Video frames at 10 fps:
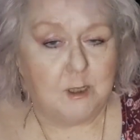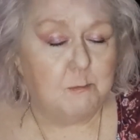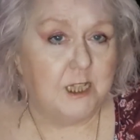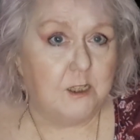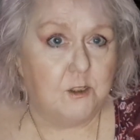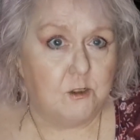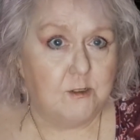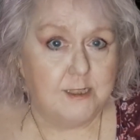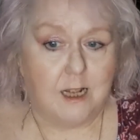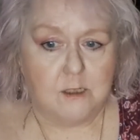something through
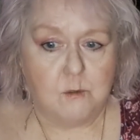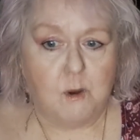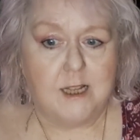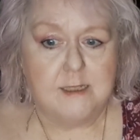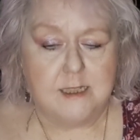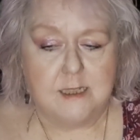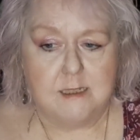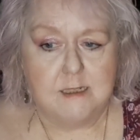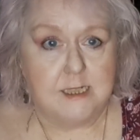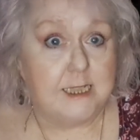
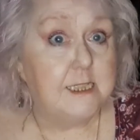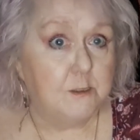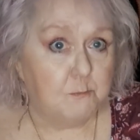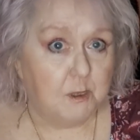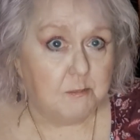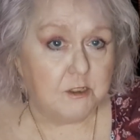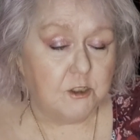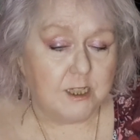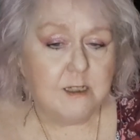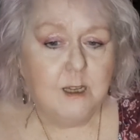Saraswati Creative
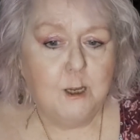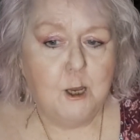Publishing,